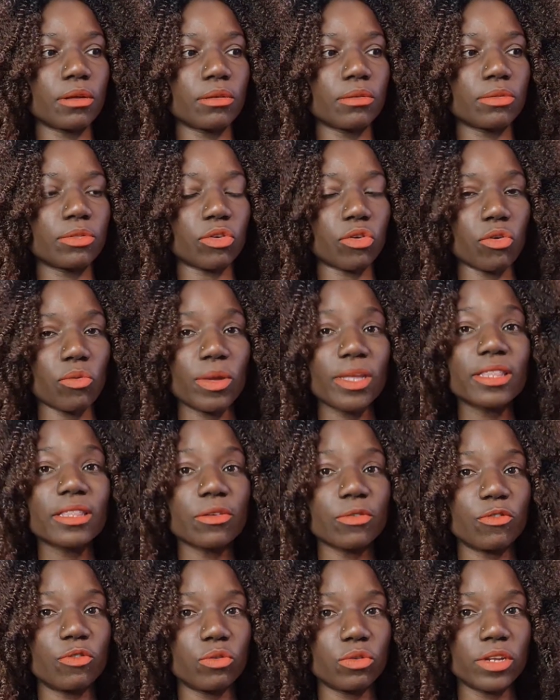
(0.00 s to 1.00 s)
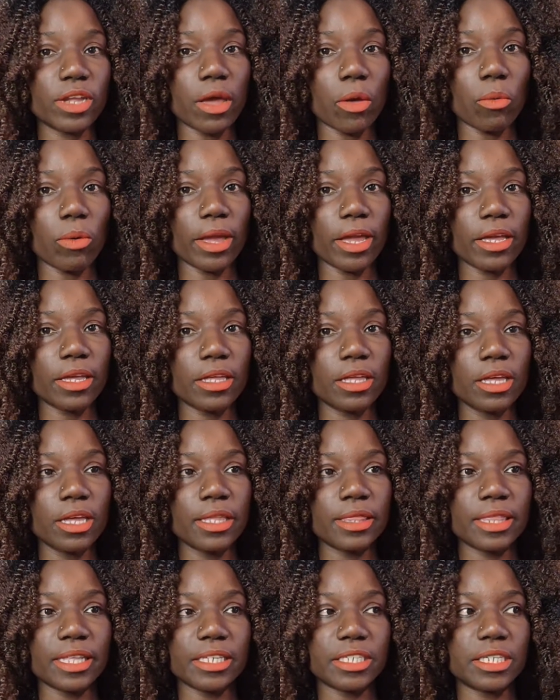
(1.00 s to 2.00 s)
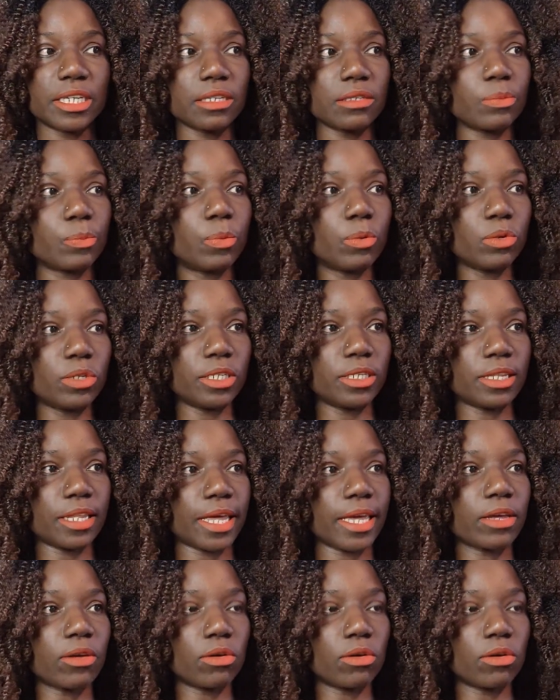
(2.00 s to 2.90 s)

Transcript: throwing the food away, they just put it like